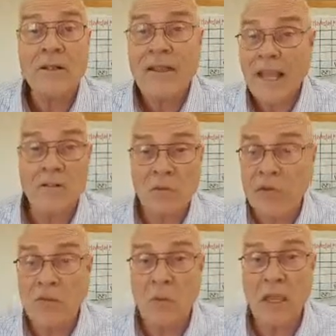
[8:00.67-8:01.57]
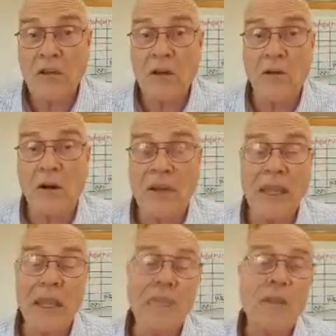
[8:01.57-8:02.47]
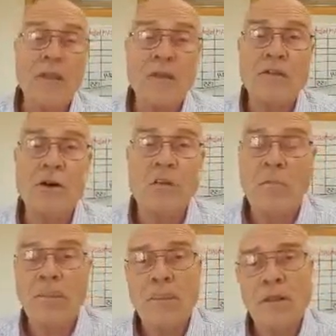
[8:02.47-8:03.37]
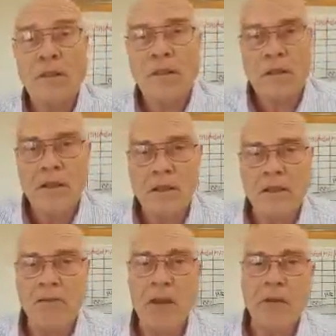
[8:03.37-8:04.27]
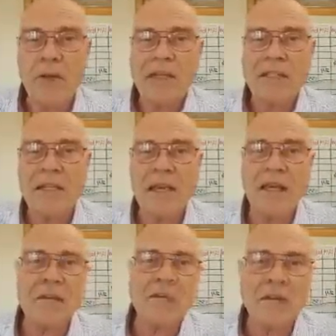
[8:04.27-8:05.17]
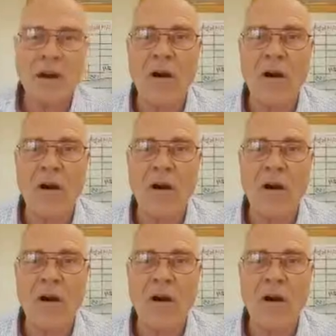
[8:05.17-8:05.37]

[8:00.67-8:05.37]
That's way cool, okay? So the framer gets done,